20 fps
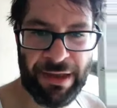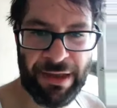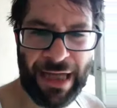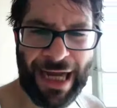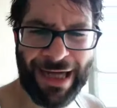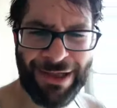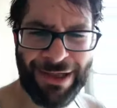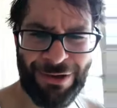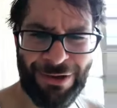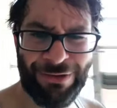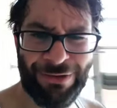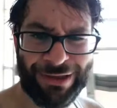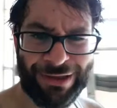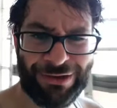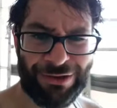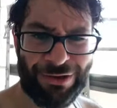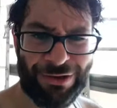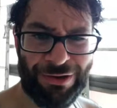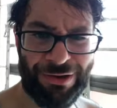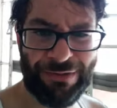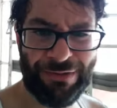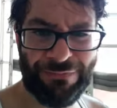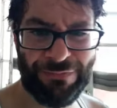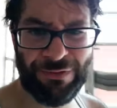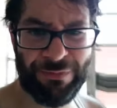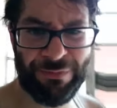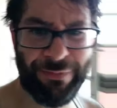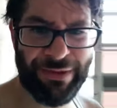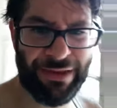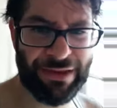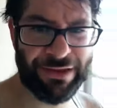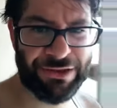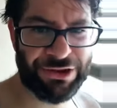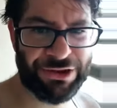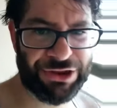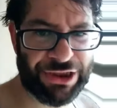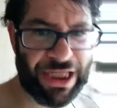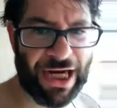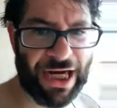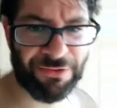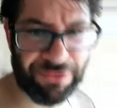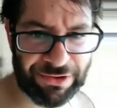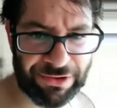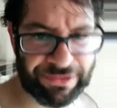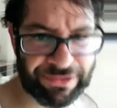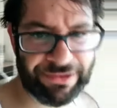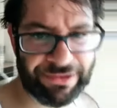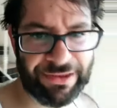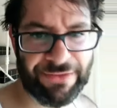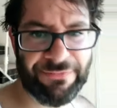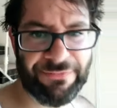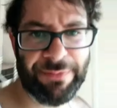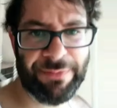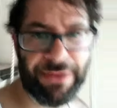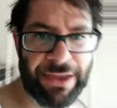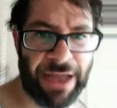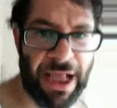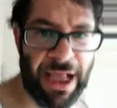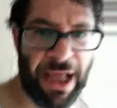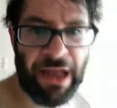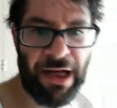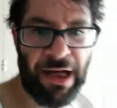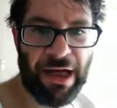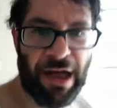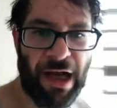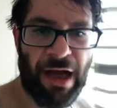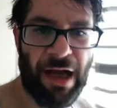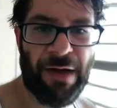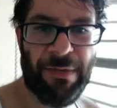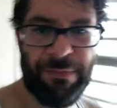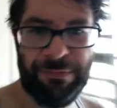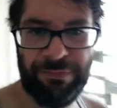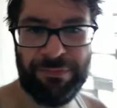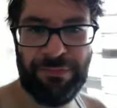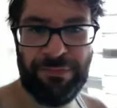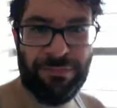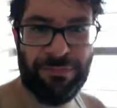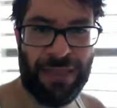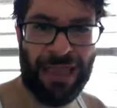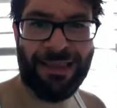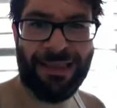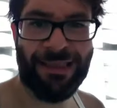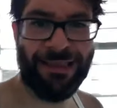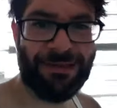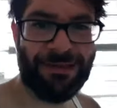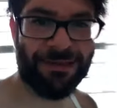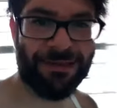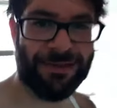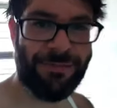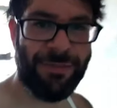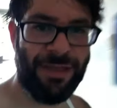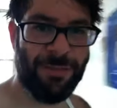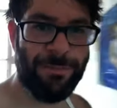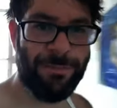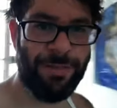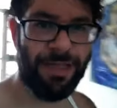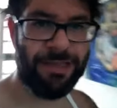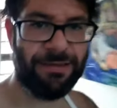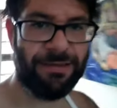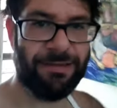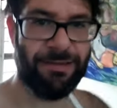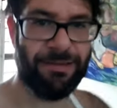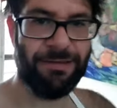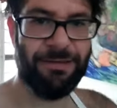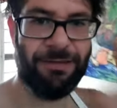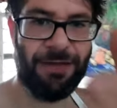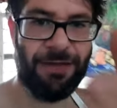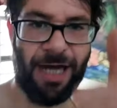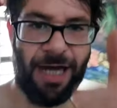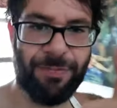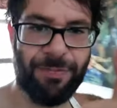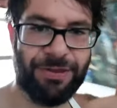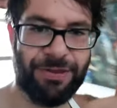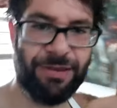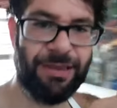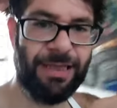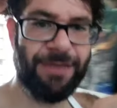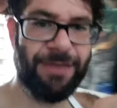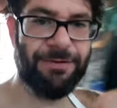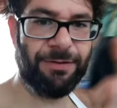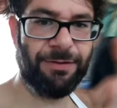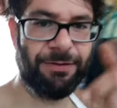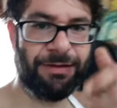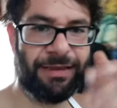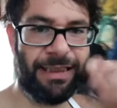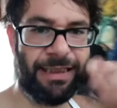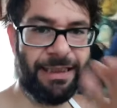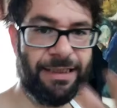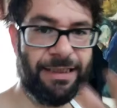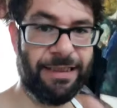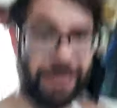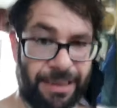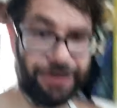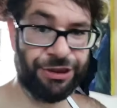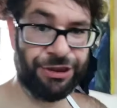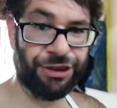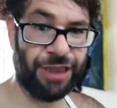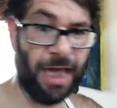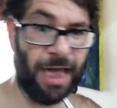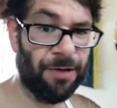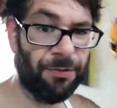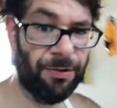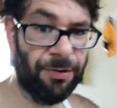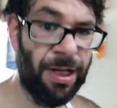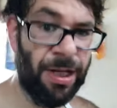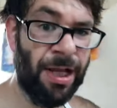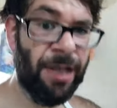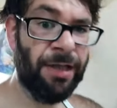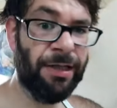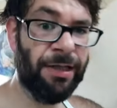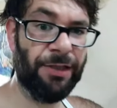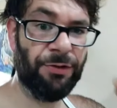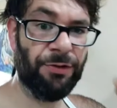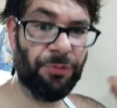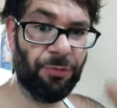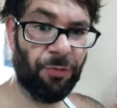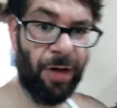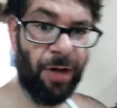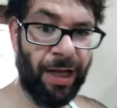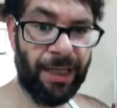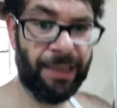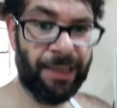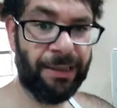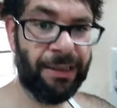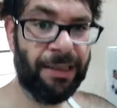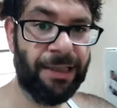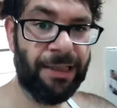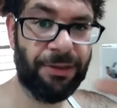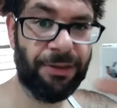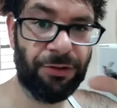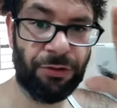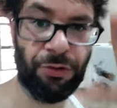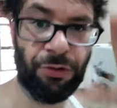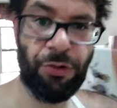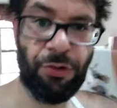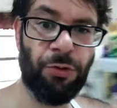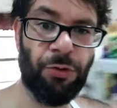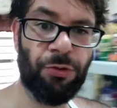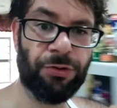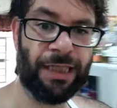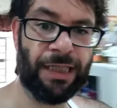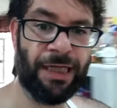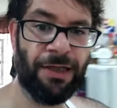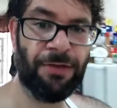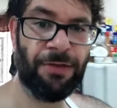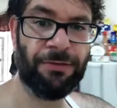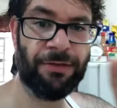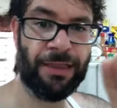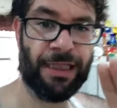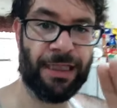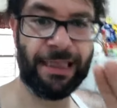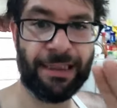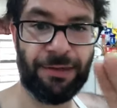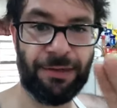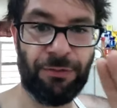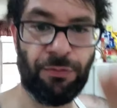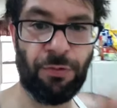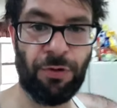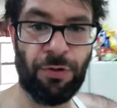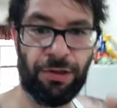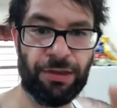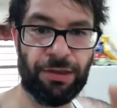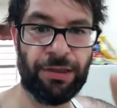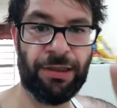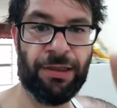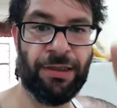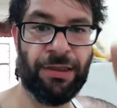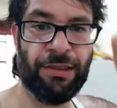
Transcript: I know, it's early for me to shower and stuff, but I think it's going to be the best option now. I'm going to take a nice shower. It'll rain, it'll cool down, and I can work